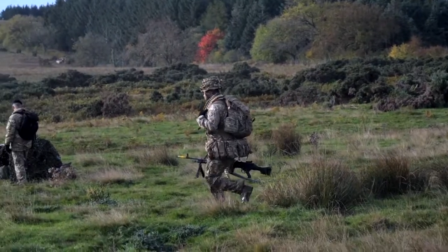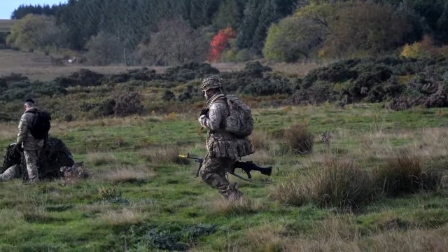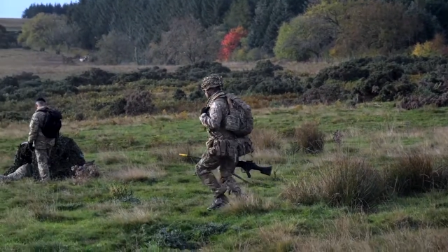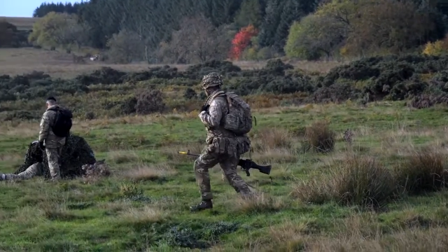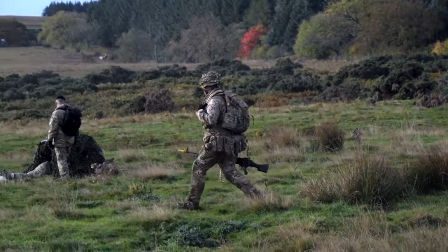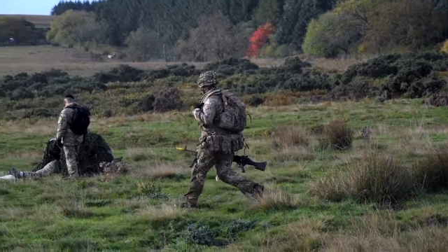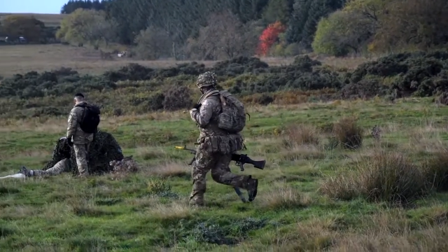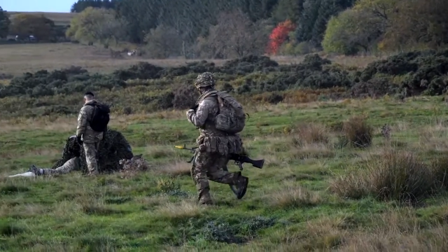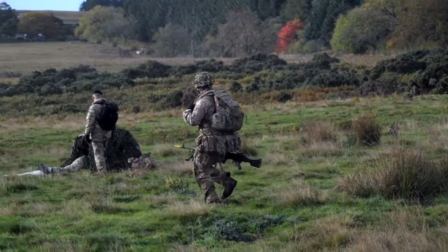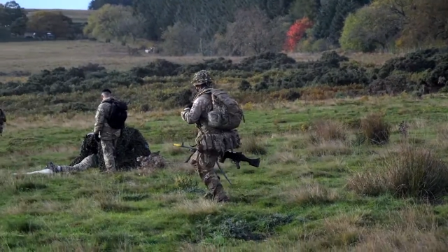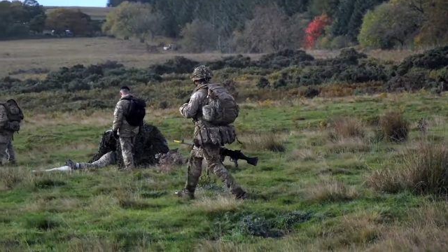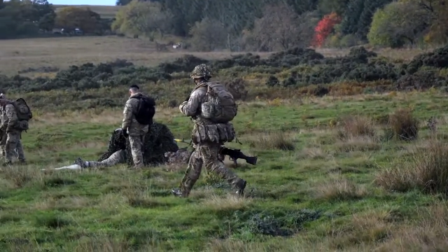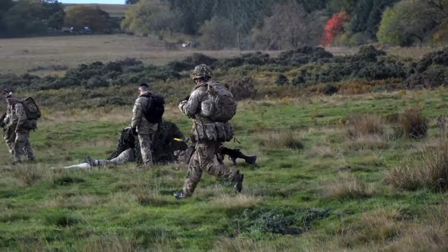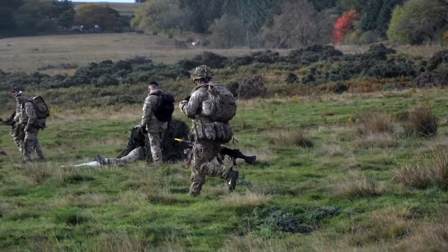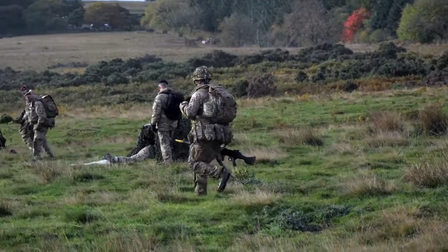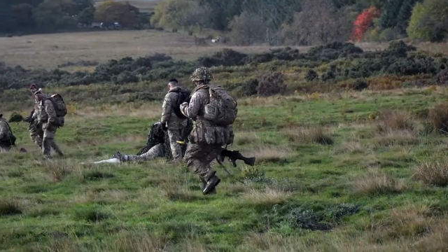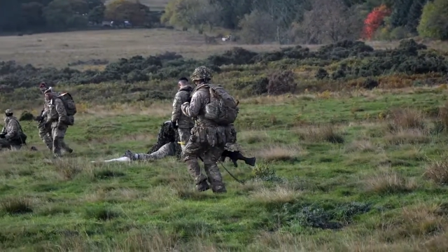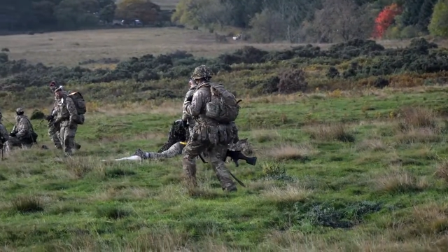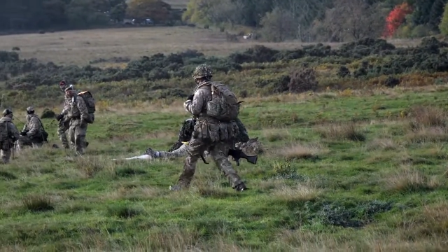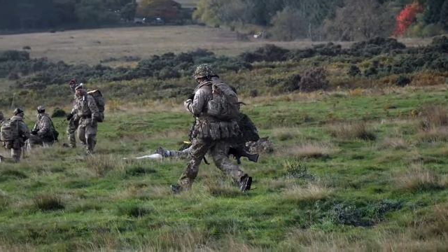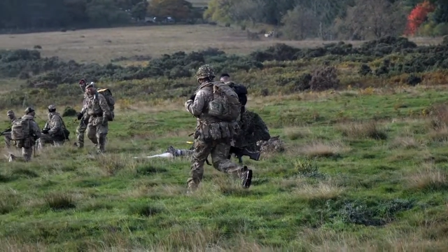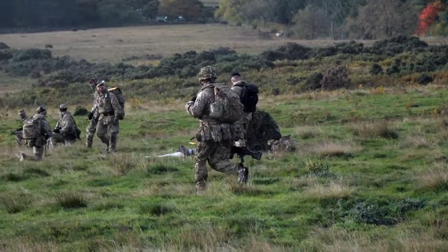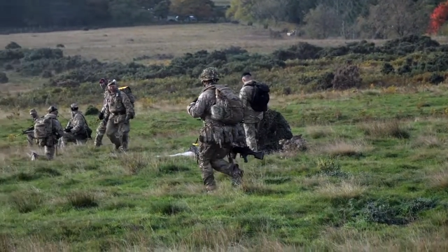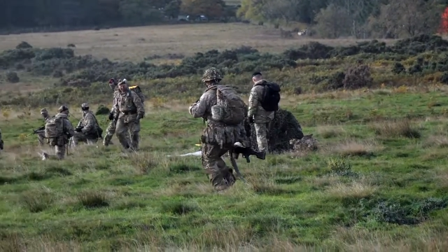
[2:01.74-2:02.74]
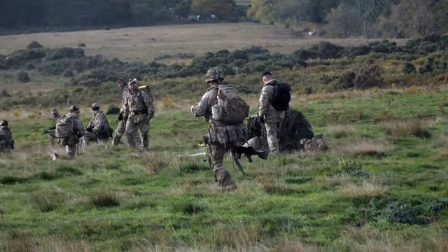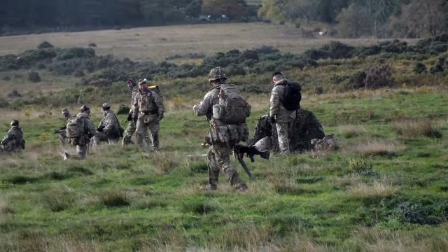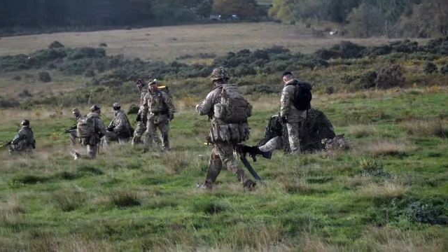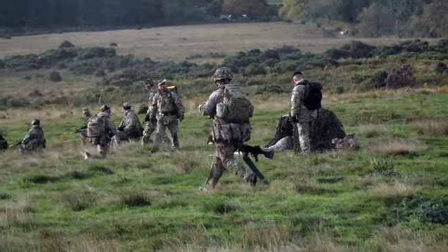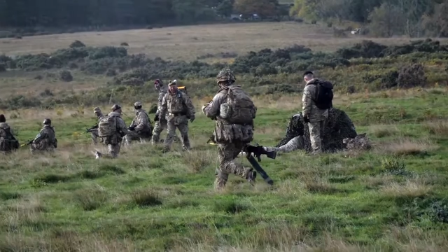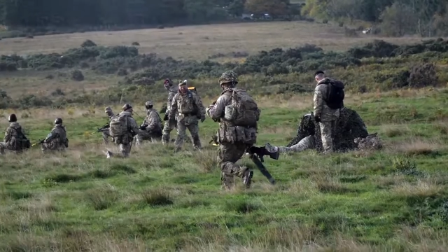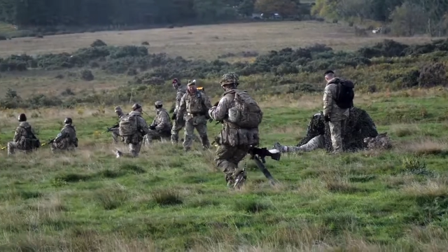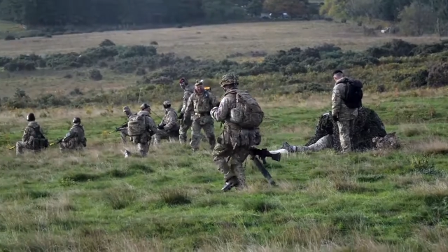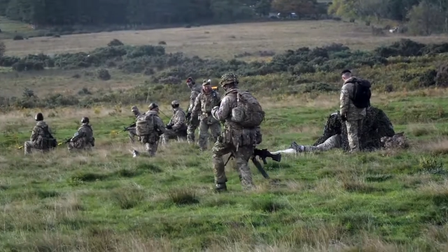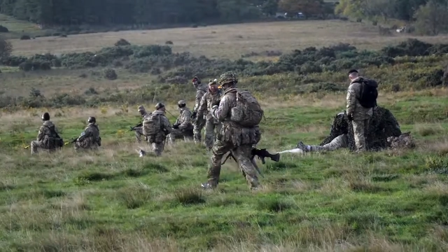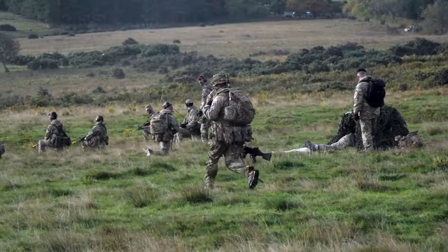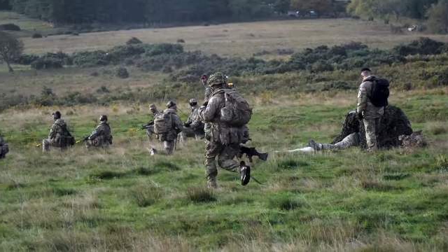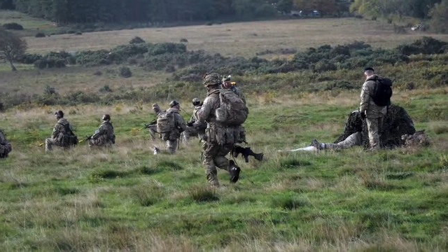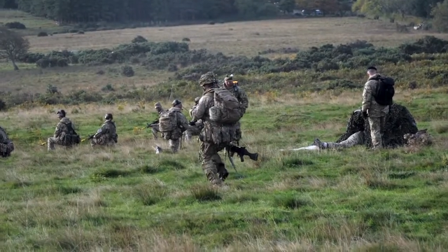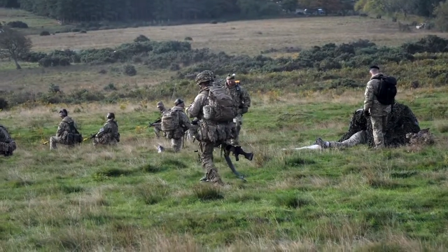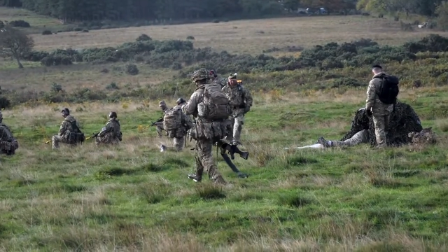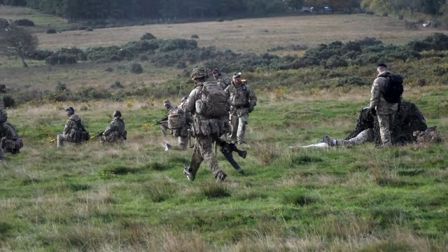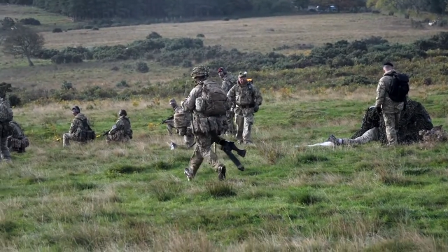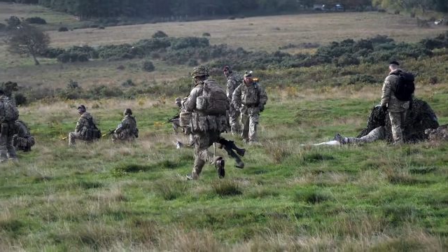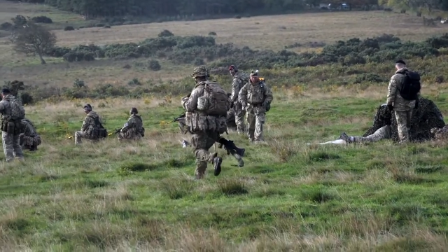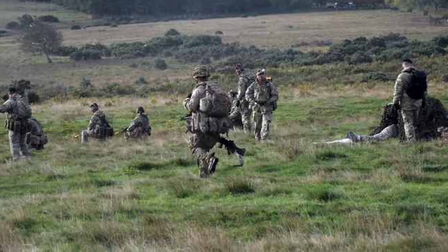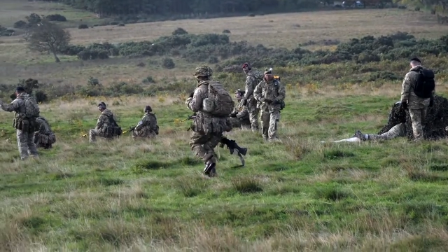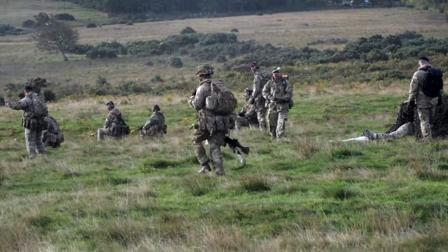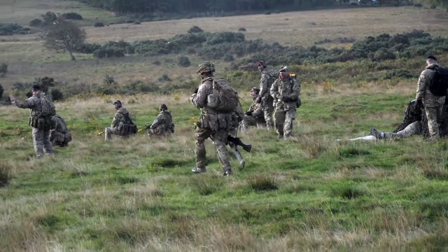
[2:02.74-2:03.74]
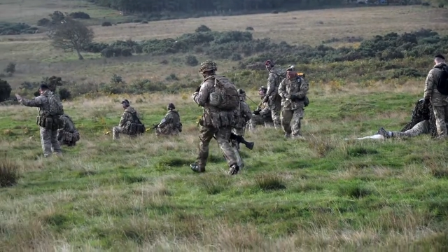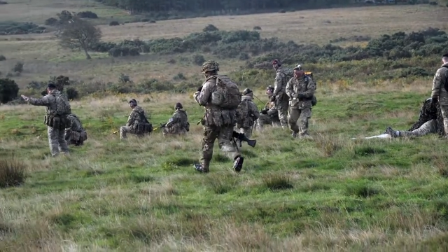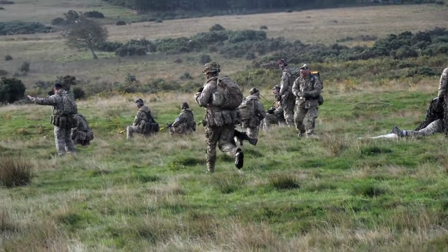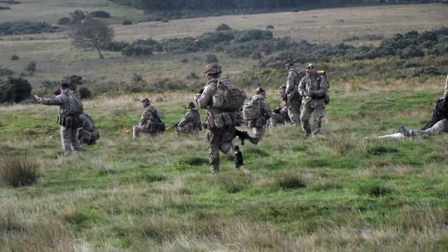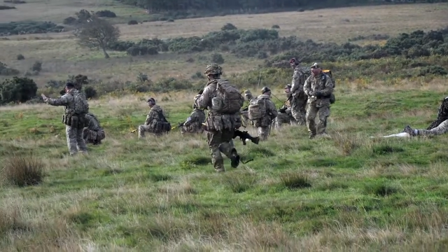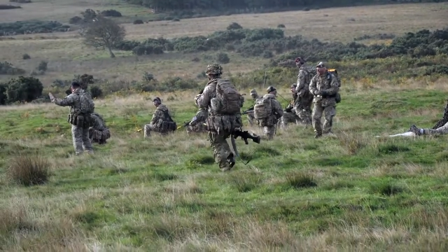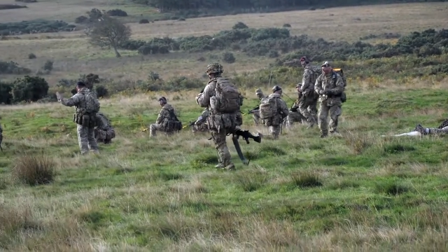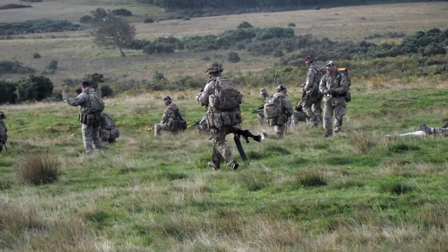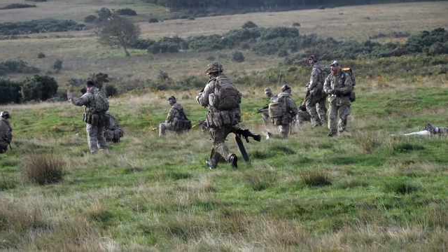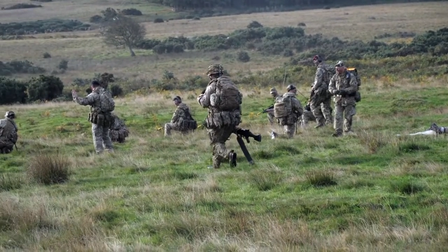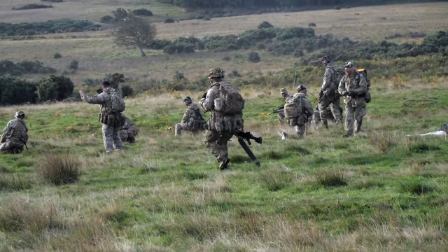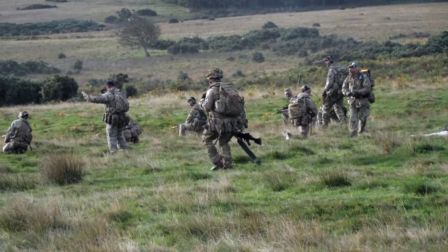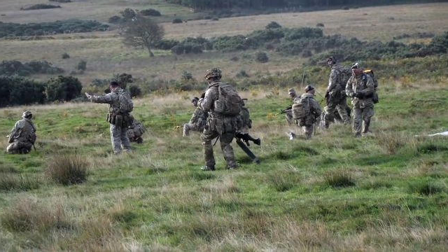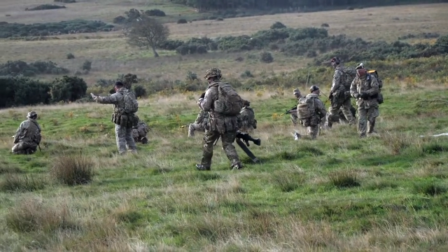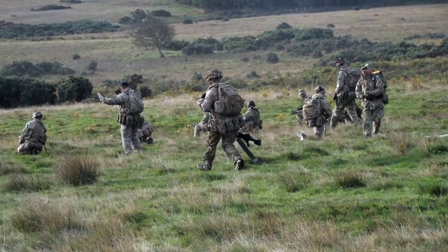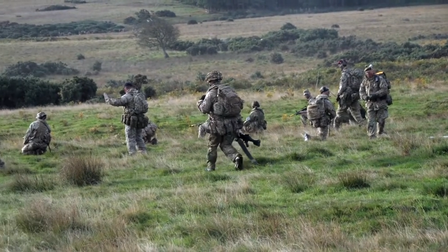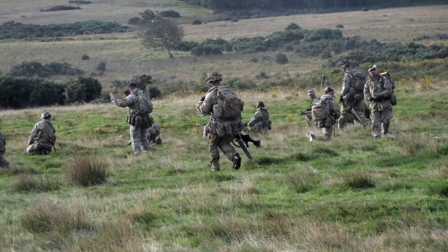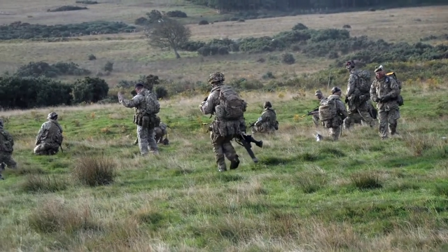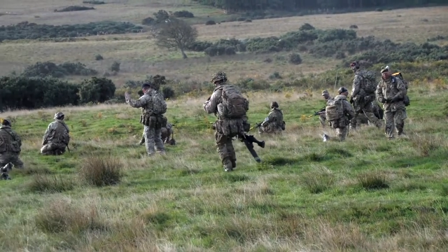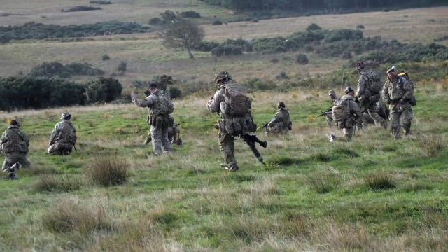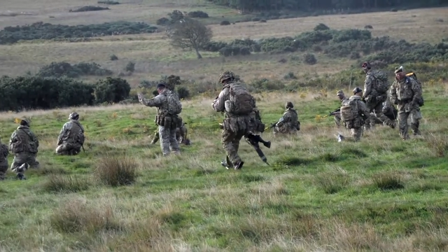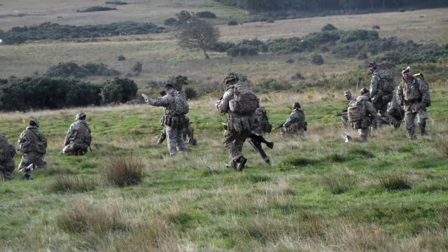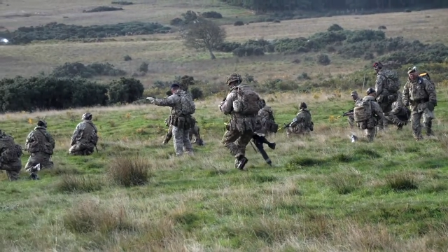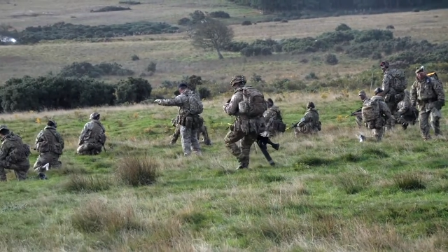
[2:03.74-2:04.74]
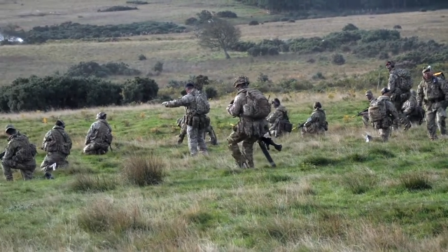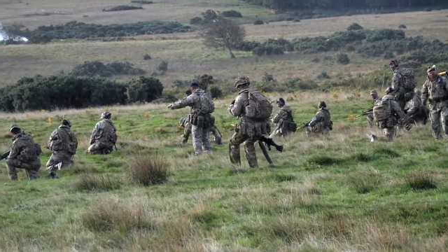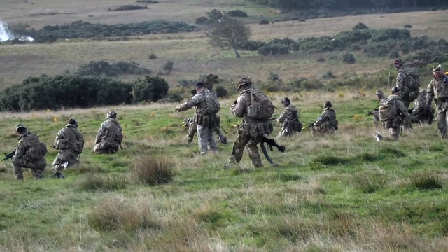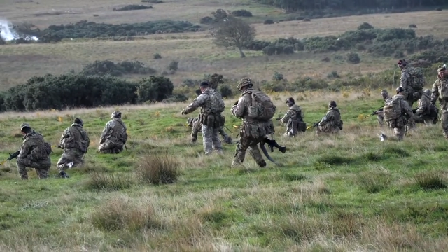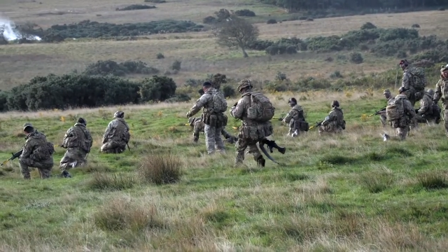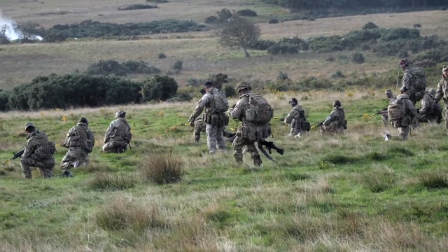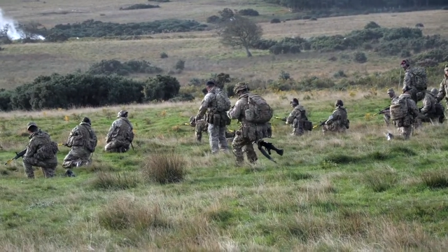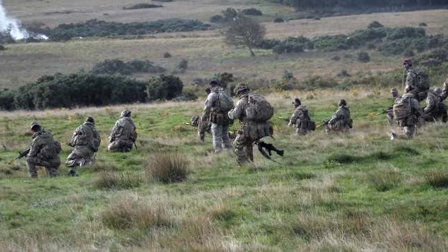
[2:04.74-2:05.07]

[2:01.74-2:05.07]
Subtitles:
No face is visible, so there are no lips to read.